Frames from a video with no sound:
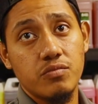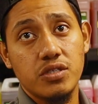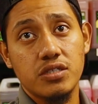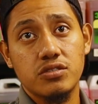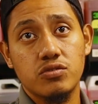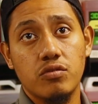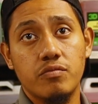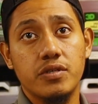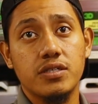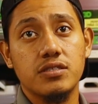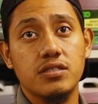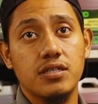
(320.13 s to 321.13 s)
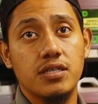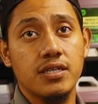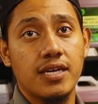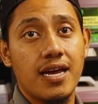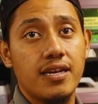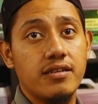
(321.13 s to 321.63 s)
$12 a
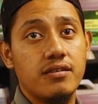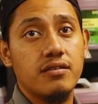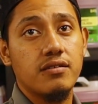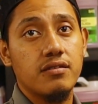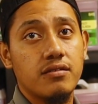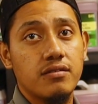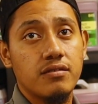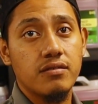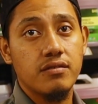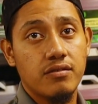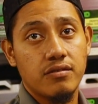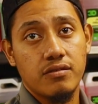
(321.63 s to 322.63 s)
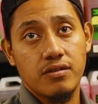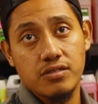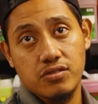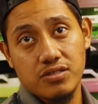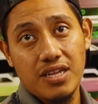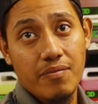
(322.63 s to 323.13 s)
gallon?
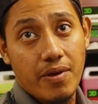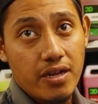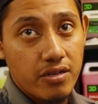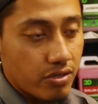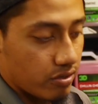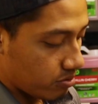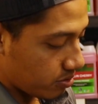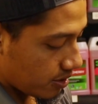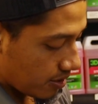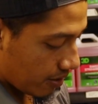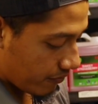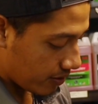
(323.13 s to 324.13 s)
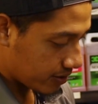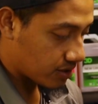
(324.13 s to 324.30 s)
So it's not bad, you know? I feel like